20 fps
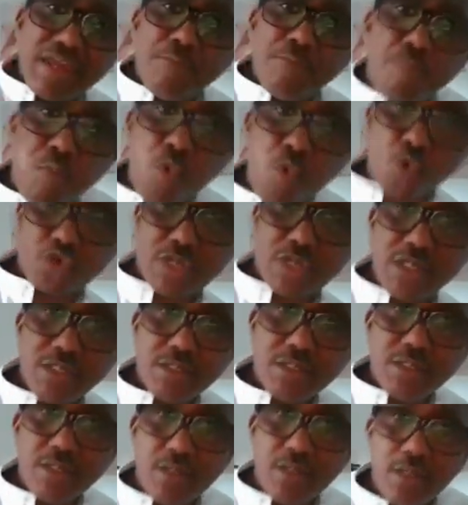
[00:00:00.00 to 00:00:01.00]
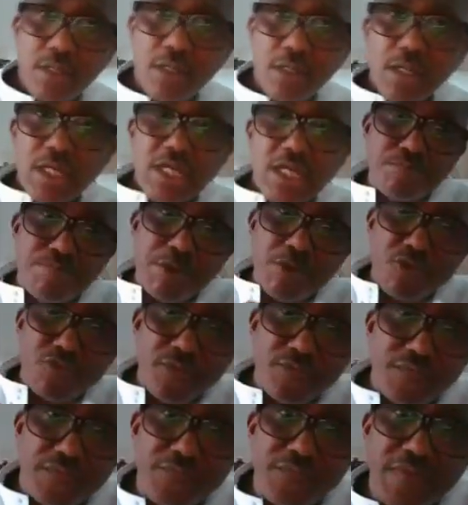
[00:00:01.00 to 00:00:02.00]
important is because
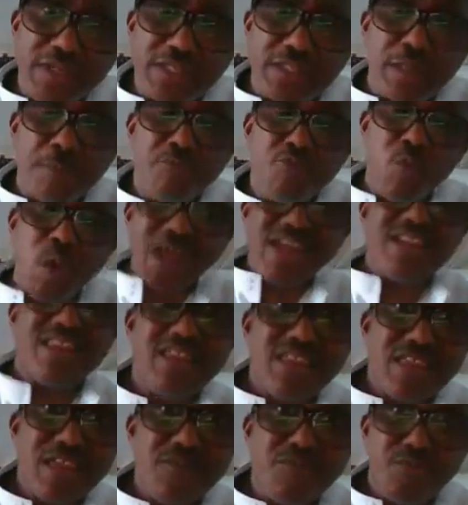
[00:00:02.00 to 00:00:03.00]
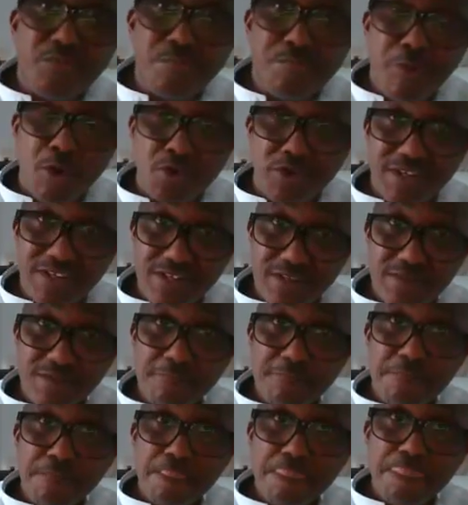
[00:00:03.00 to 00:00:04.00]
of the victims. Why this is important?
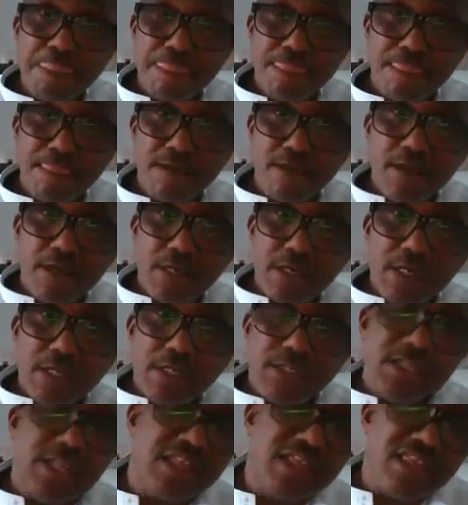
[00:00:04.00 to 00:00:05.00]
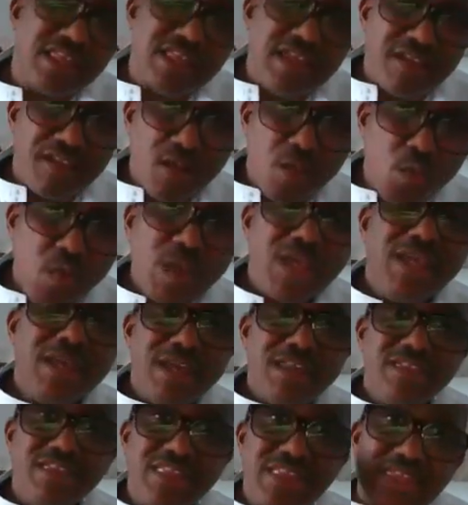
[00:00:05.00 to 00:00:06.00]
This is the
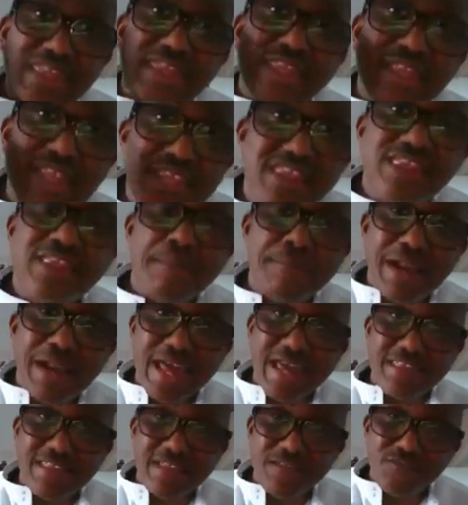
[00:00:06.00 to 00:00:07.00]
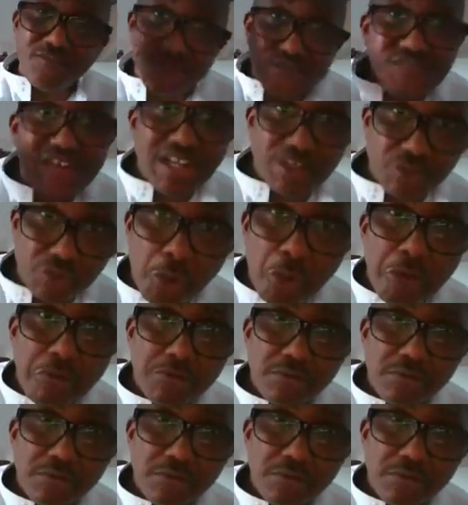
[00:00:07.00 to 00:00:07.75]
quickest destabilizing factor.